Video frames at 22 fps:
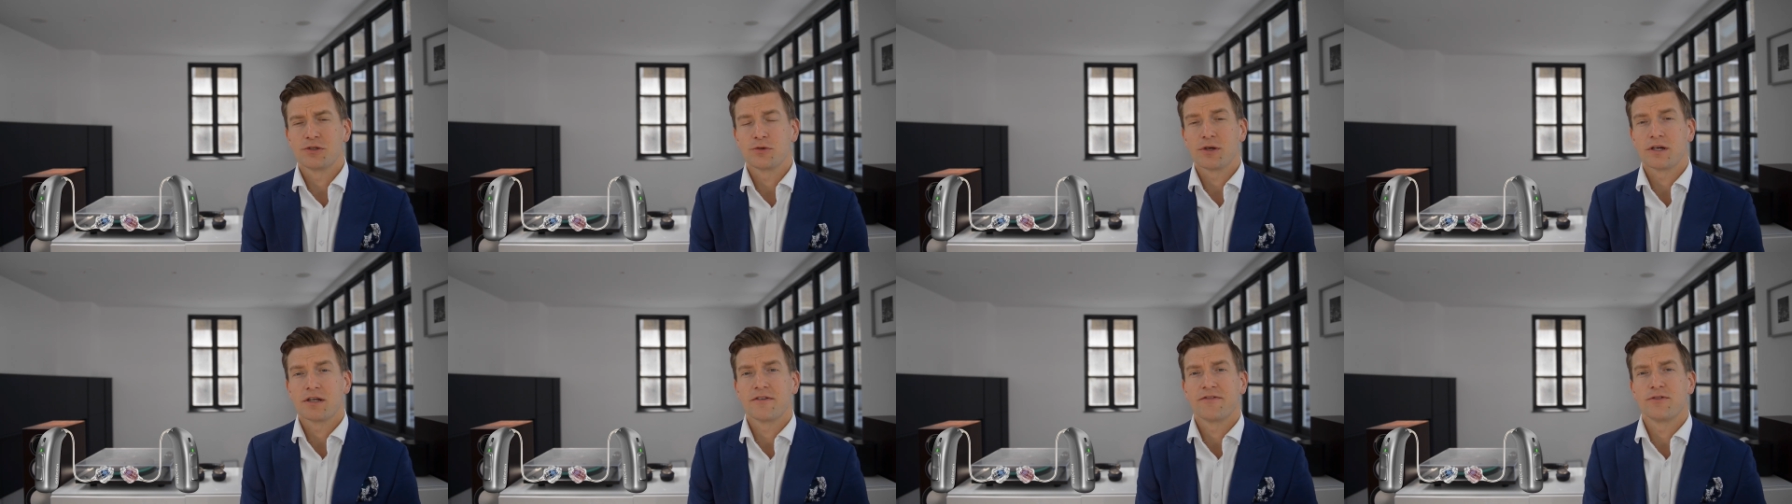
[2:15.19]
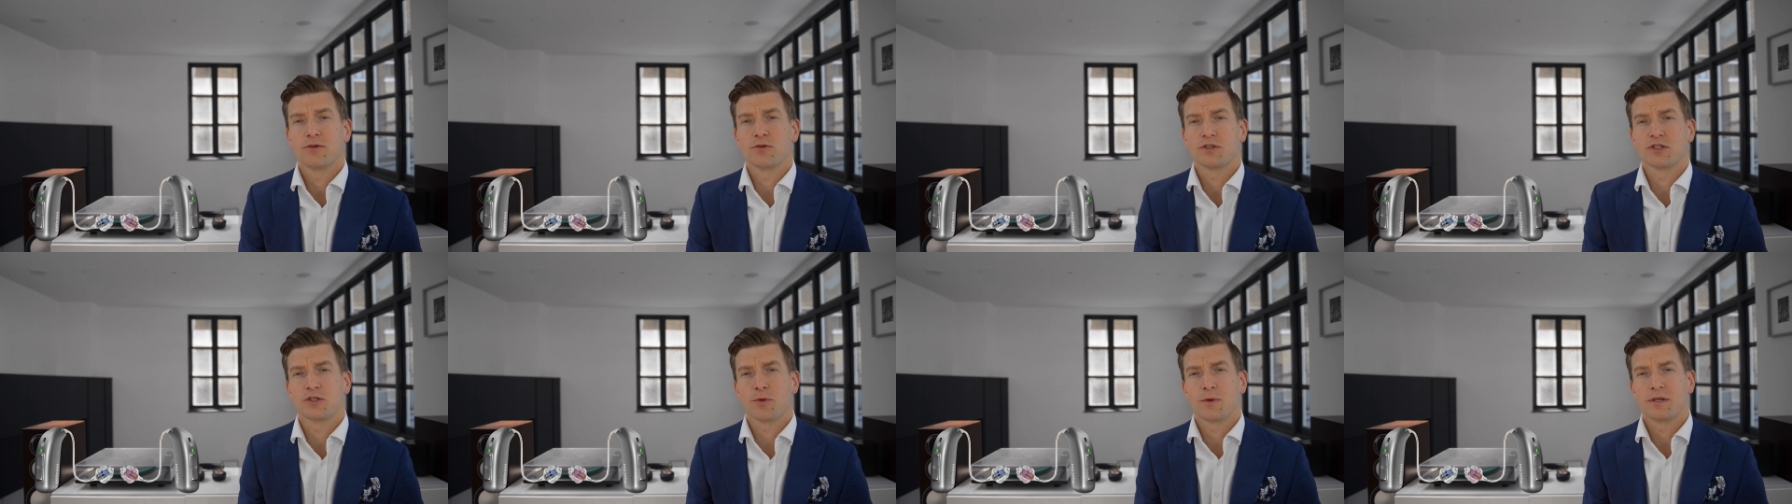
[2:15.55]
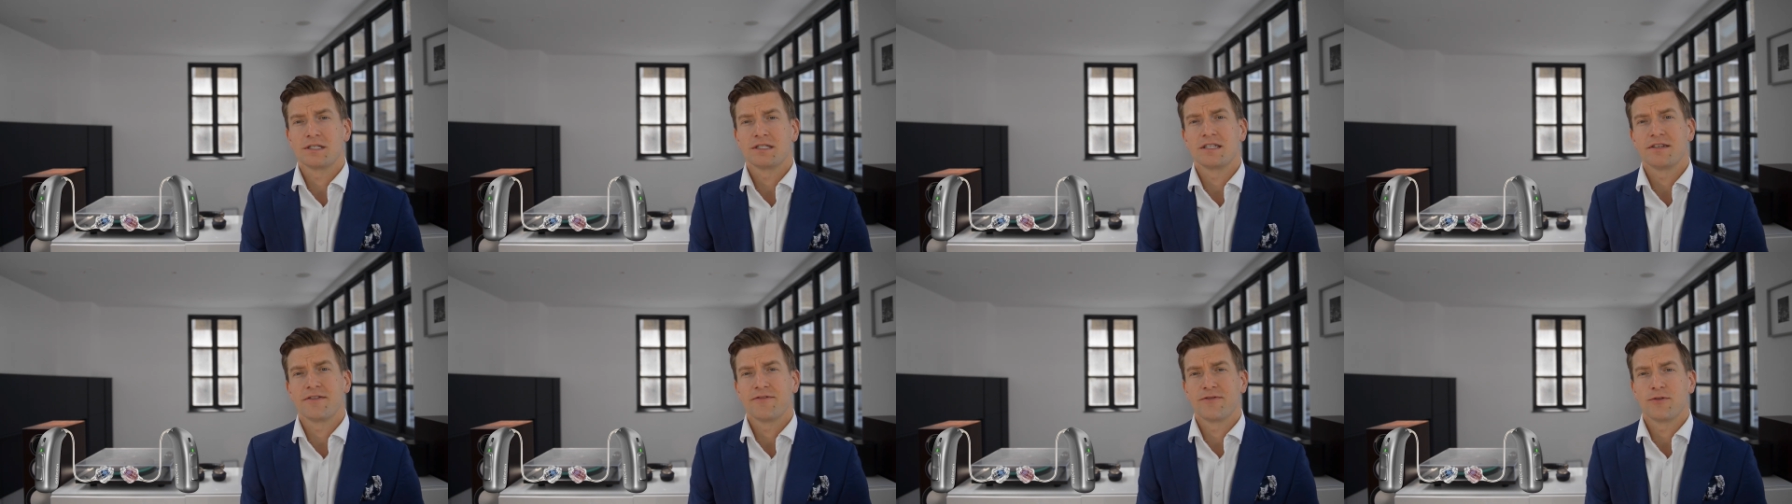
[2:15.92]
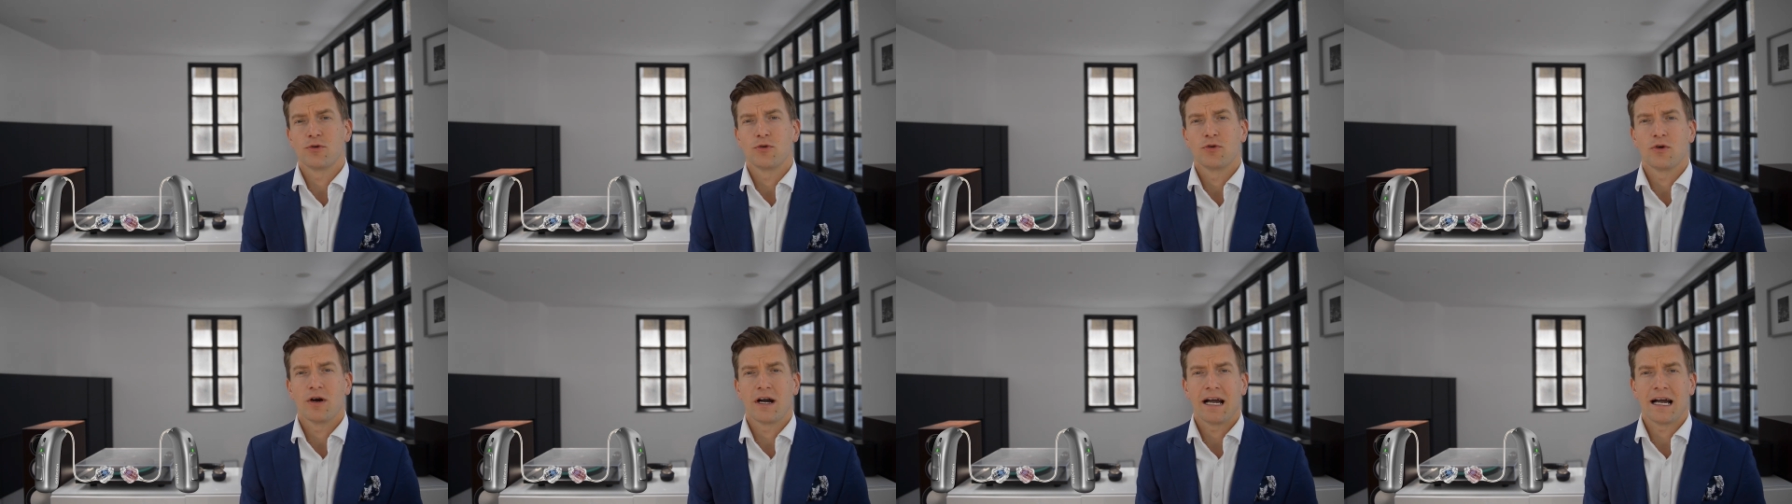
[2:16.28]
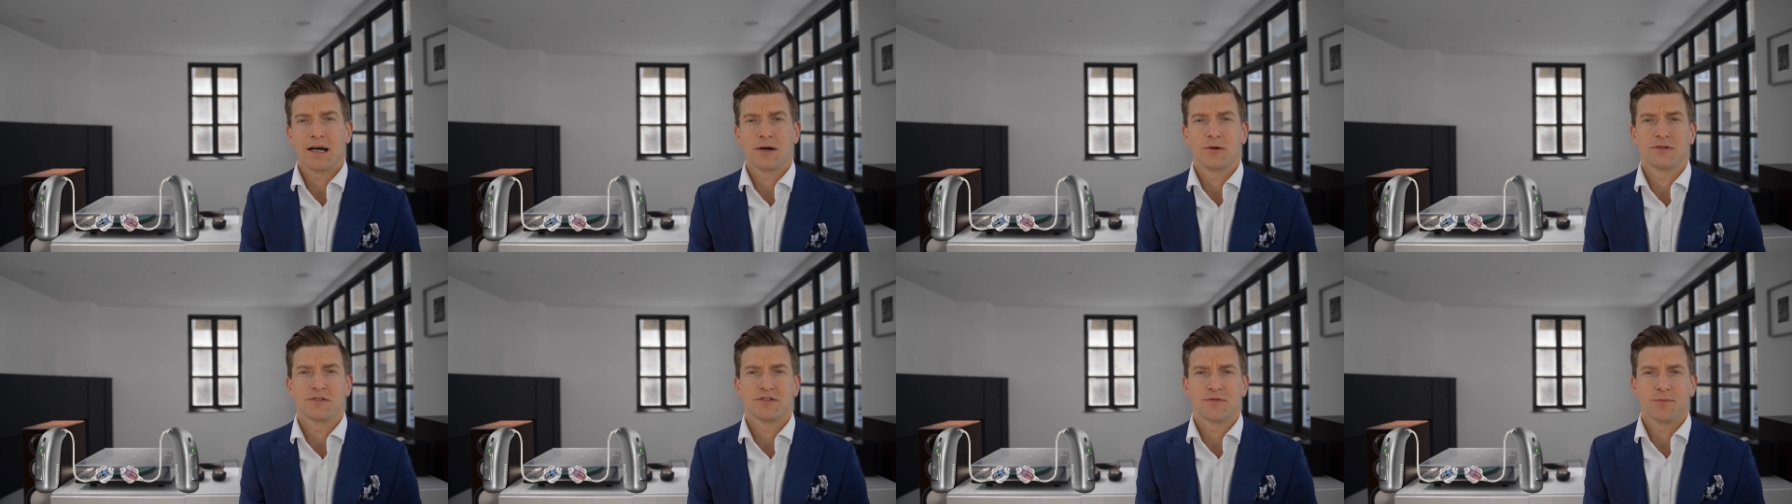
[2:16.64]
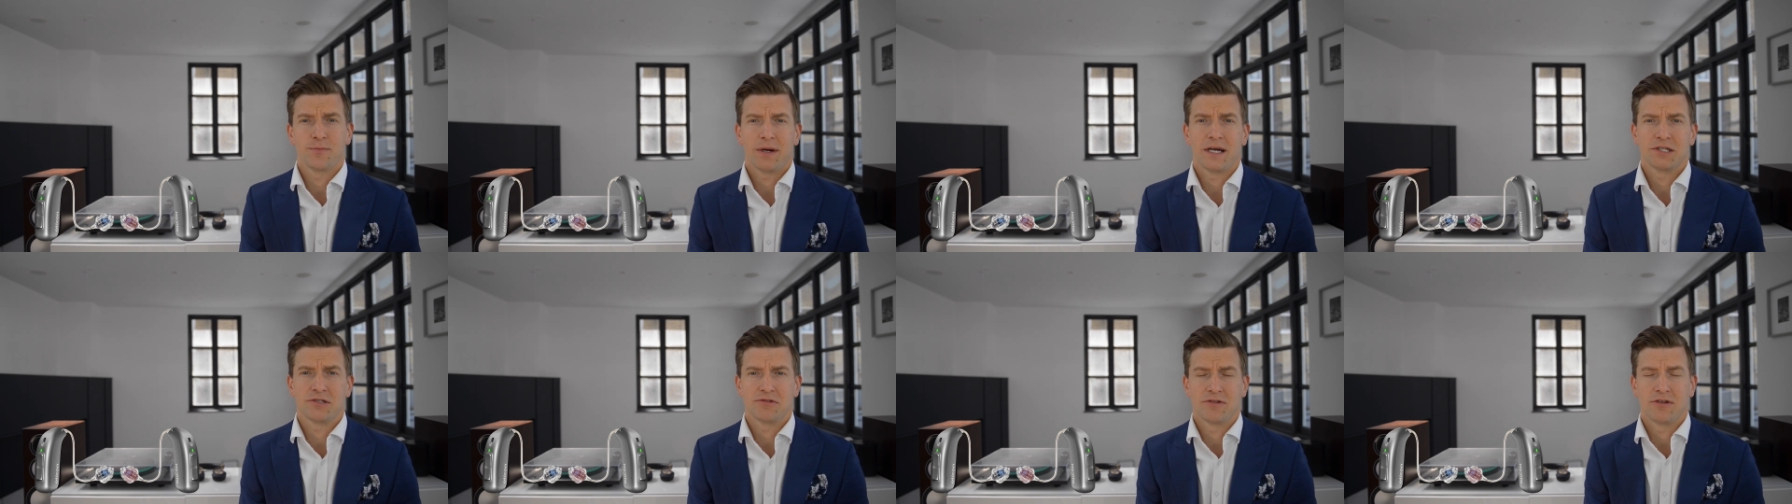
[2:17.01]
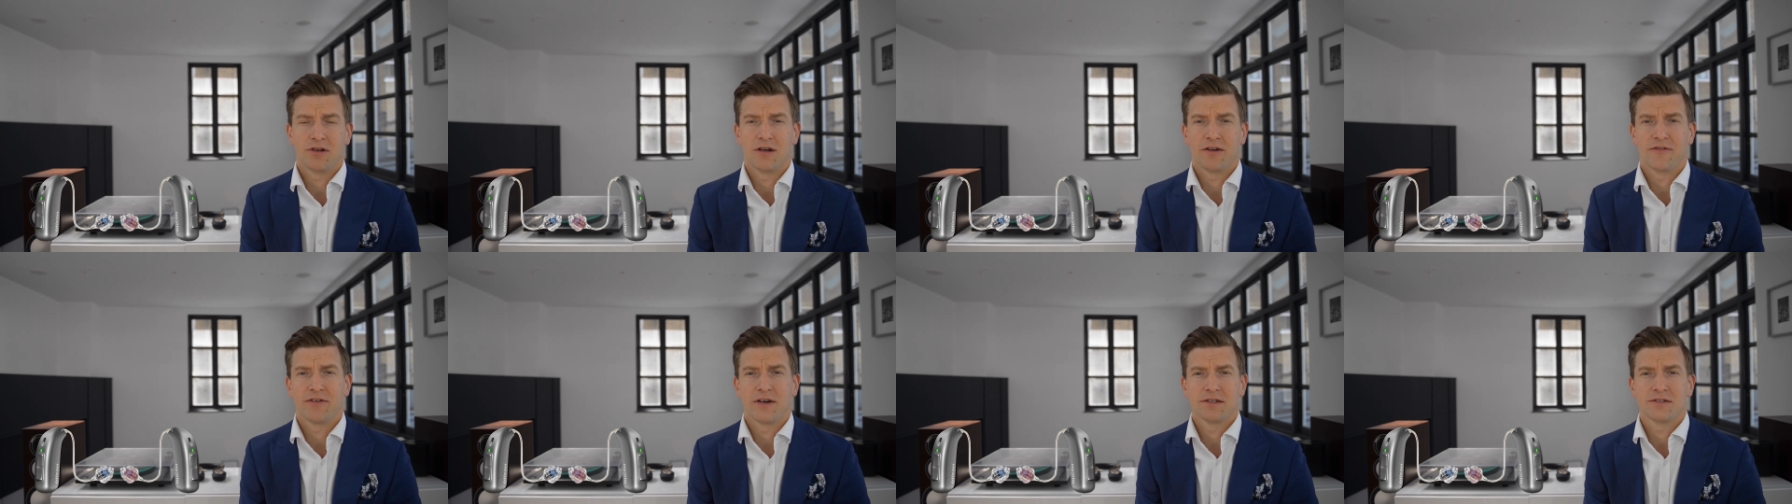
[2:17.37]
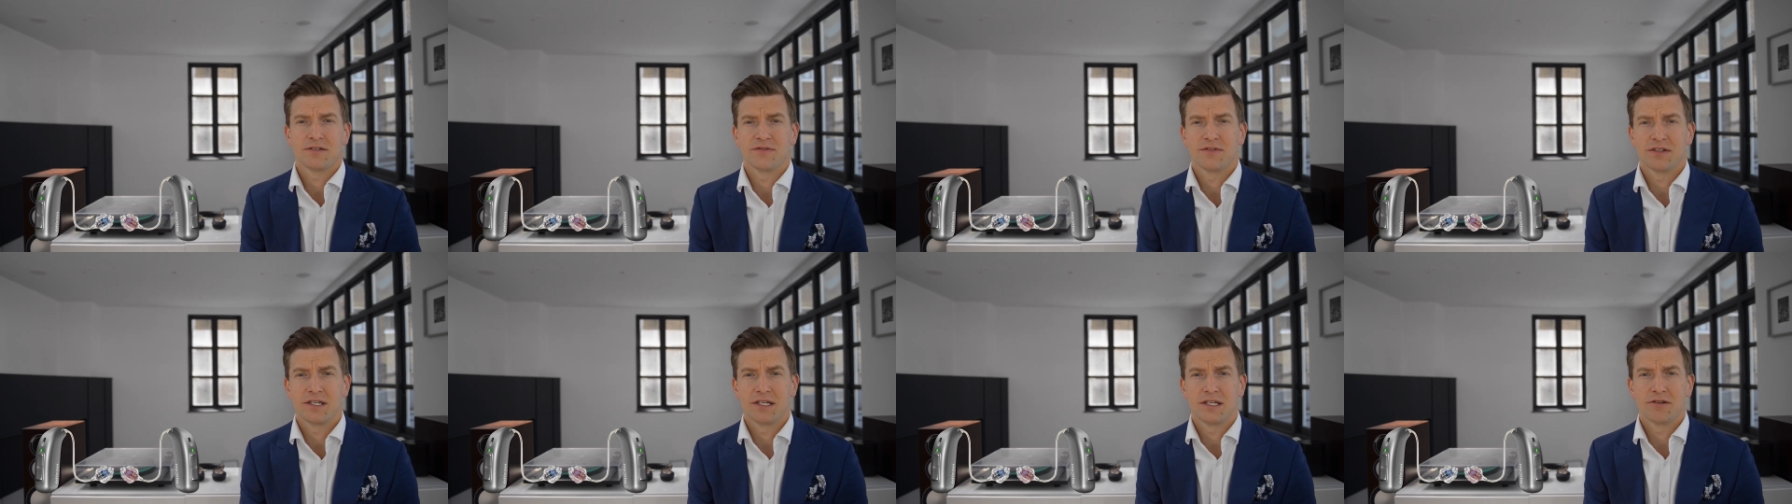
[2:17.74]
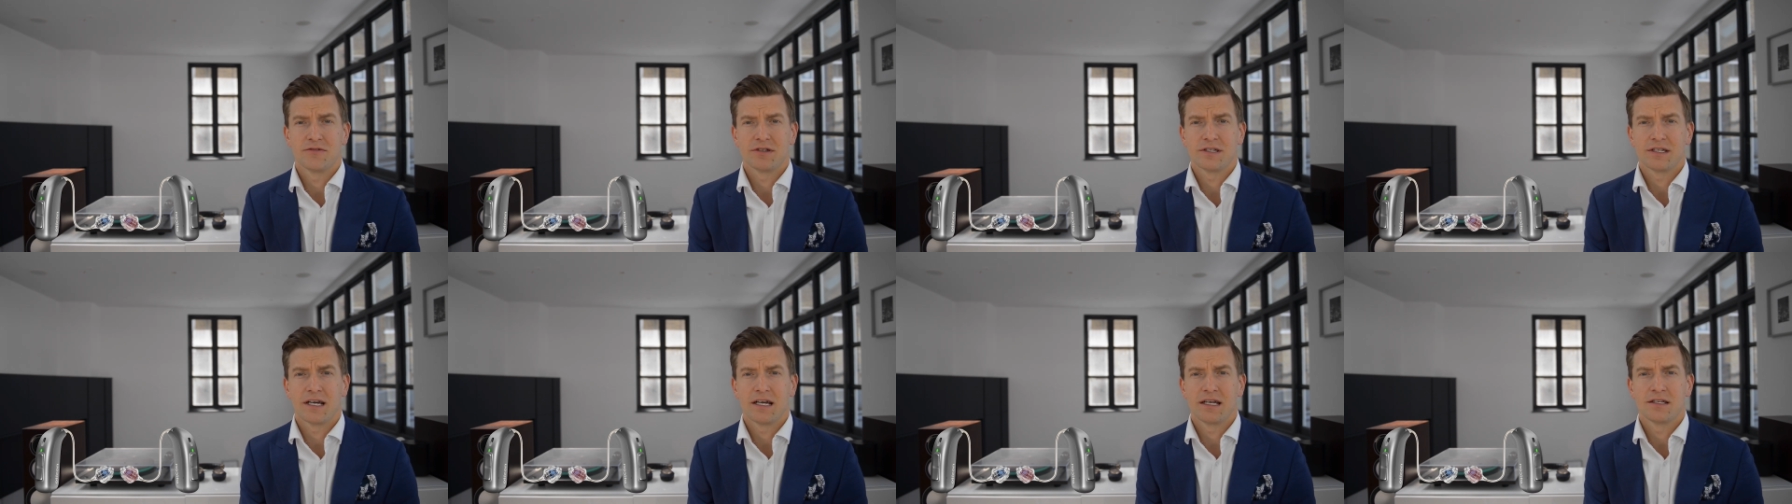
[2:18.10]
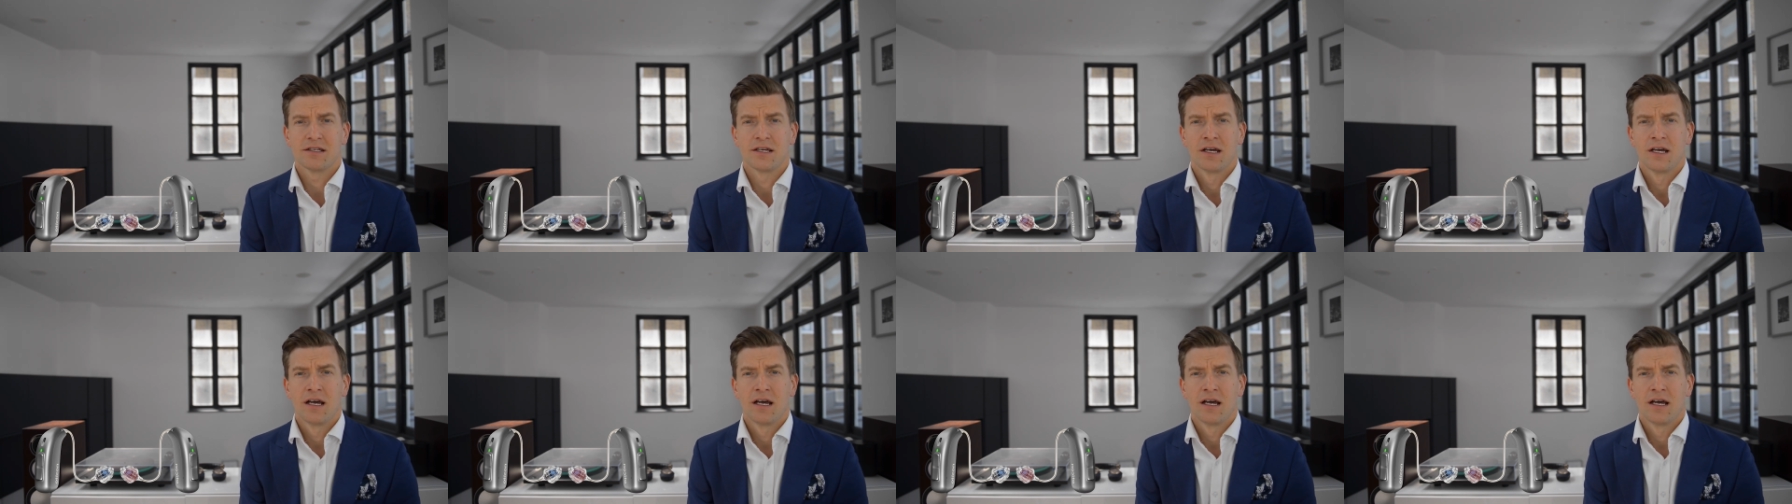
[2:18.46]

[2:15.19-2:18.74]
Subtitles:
you'll get a full 24 hours of battery life out of the hearing aid.